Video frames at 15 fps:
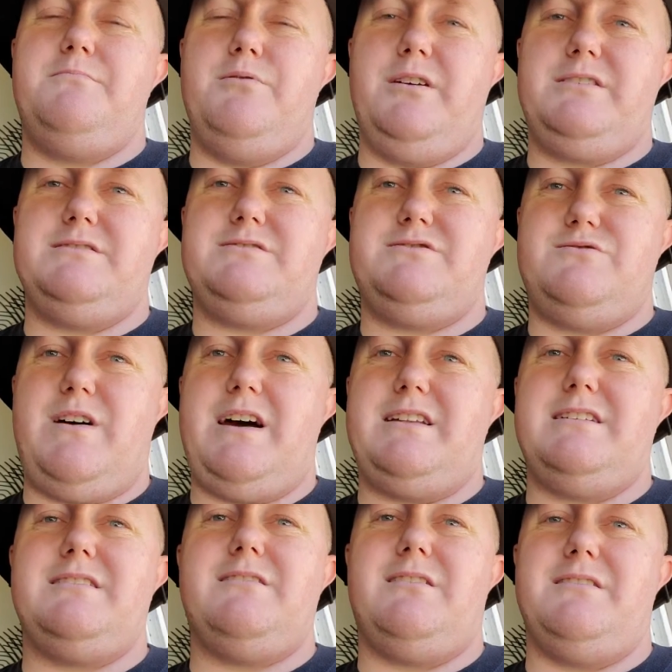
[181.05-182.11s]
Briggs and
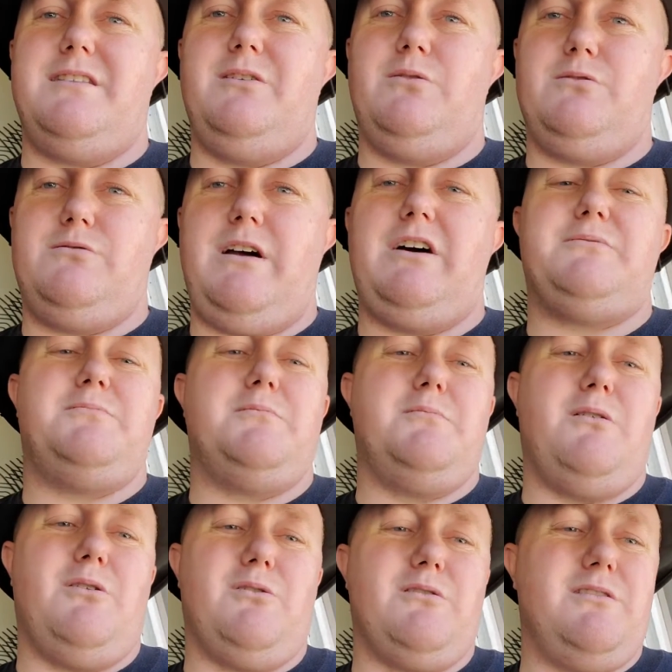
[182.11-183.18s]
Stratton on the old Craftsman
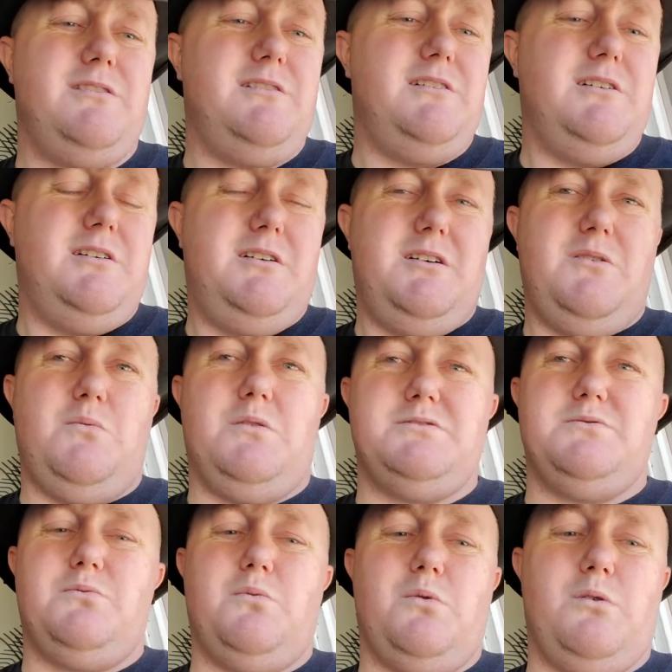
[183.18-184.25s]
mower
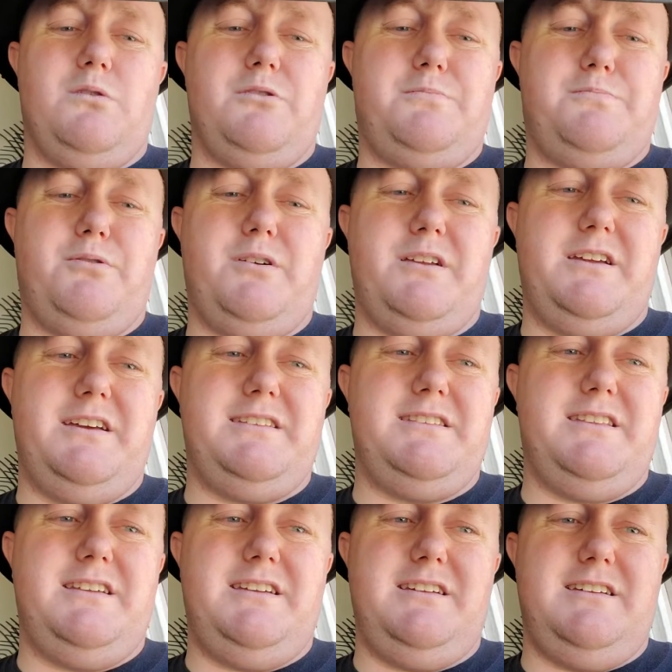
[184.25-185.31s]
wasn't worth putting
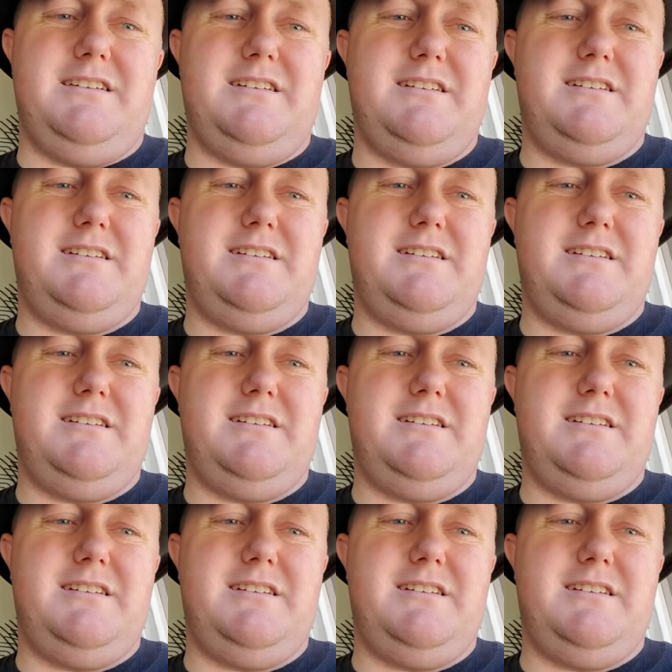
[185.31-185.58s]
in the